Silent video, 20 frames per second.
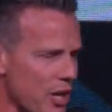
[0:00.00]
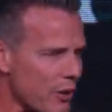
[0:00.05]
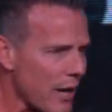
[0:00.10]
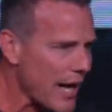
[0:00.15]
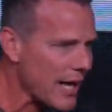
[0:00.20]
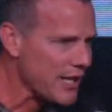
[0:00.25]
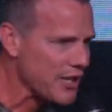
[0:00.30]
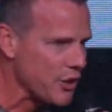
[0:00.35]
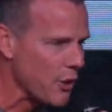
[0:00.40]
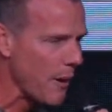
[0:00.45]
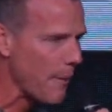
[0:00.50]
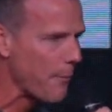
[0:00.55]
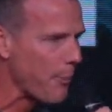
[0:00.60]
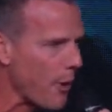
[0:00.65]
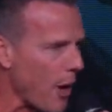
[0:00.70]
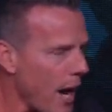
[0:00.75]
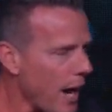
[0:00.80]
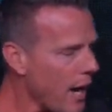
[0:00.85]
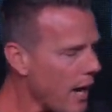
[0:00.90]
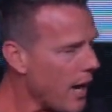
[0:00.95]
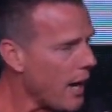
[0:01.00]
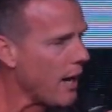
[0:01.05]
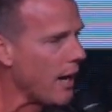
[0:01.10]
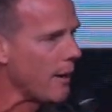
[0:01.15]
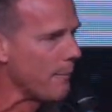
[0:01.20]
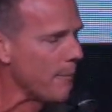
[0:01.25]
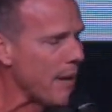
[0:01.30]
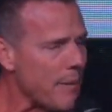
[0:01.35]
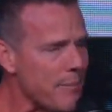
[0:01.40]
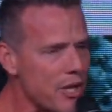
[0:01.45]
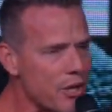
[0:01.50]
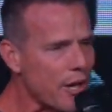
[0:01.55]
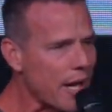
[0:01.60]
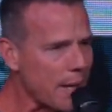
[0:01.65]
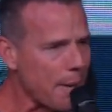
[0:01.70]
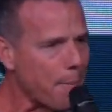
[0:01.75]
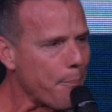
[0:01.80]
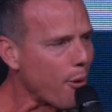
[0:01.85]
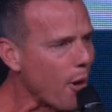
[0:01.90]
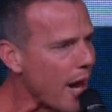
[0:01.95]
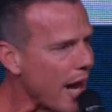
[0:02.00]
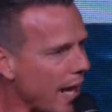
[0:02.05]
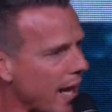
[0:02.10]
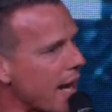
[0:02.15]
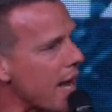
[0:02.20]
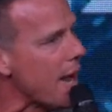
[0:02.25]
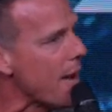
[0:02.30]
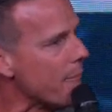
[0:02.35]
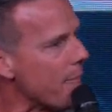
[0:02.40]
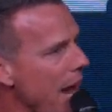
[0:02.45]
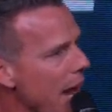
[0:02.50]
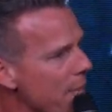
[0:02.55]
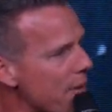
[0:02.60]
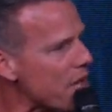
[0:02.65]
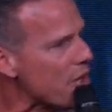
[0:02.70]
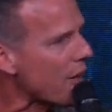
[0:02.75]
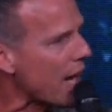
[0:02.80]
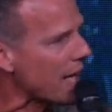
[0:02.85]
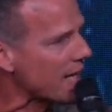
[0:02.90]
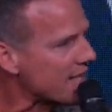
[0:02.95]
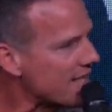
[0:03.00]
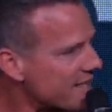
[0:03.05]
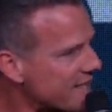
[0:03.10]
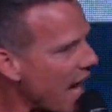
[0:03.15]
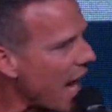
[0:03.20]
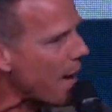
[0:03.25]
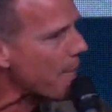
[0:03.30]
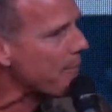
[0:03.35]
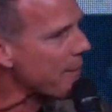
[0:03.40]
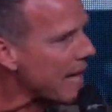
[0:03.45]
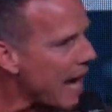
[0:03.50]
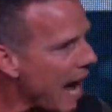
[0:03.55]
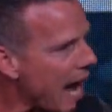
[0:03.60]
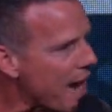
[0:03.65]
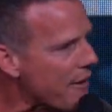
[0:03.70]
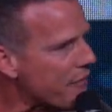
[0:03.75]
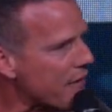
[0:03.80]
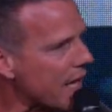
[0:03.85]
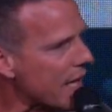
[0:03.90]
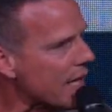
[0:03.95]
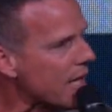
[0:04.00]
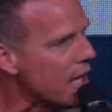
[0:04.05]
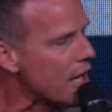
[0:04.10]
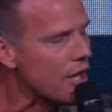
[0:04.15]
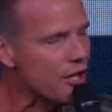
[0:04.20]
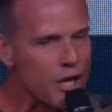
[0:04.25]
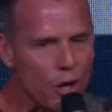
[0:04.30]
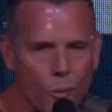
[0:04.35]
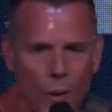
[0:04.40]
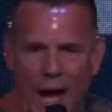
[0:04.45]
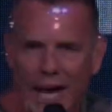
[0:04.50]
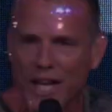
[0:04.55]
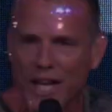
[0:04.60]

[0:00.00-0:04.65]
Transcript: you got to do a pray. Uh, uh, maybe you got to pray. Maybe you got to stop behaving the way